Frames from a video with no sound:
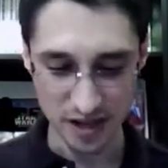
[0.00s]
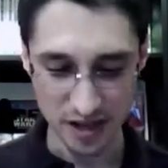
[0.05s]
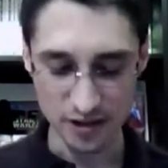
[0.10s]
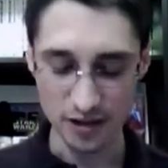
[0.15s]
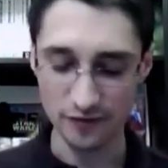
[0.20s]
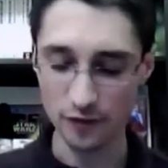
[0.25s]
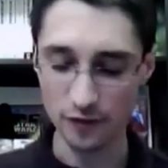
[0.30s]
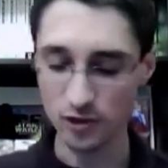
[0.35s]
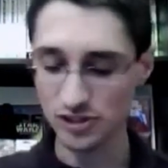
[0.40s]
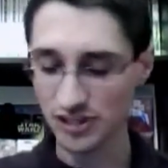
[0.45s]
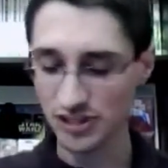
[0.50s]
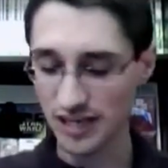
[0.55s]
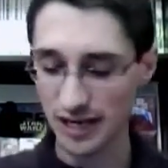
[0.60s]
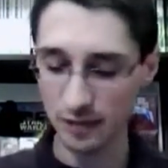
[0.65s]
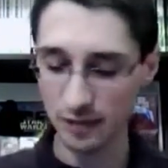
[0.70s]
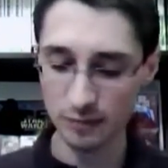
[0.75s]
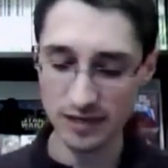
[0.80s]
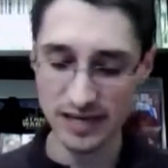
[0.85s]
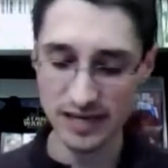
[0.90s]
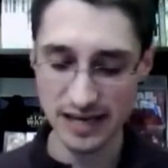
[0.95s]
The first
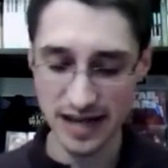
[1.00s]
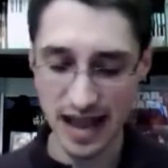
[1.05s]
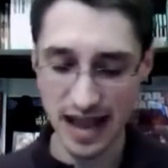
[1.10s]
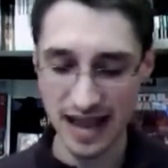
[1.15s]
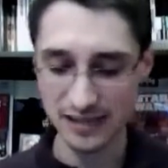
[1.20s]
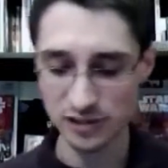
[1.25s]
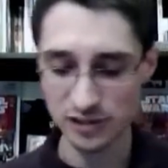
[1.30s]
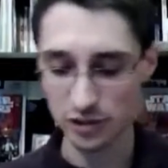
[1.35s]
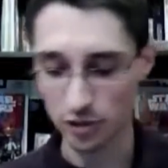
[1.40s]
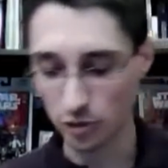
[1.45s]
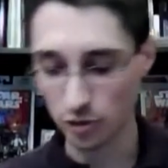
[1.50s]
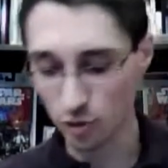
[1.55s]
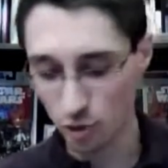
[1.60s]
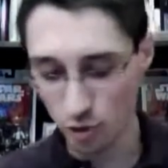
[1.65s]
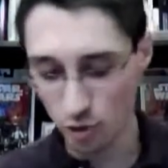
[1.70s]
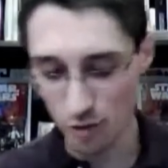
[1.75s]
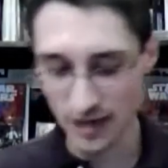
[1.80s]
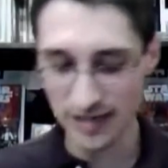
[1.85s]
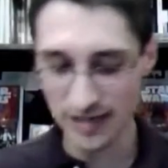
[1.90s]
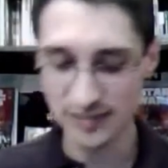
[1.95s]
hint we get as to
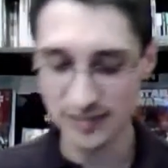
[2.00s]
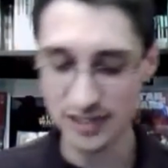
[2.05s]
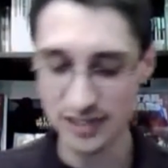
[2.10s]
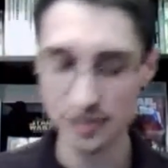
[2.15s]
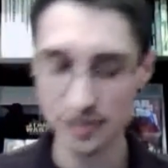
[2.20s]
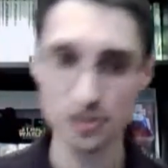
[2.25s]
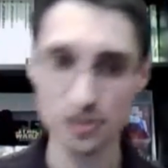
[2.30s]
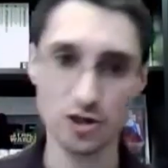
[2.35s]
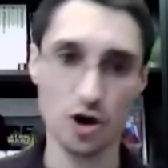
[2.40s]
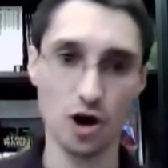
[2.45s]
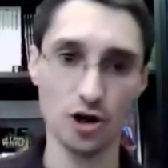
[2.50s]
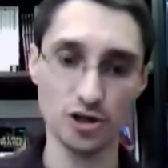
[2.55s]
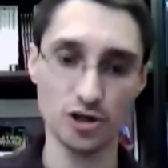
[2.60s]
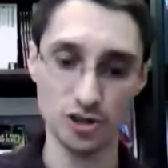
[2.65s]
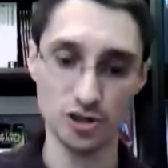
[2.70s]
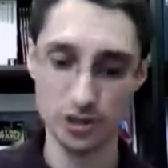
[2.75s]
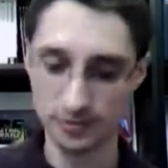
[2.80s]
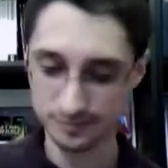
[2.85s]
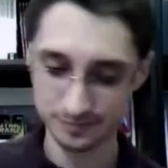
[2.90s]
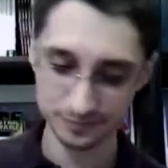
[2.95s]
who is in
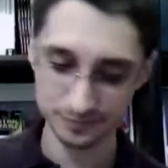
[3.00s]
charge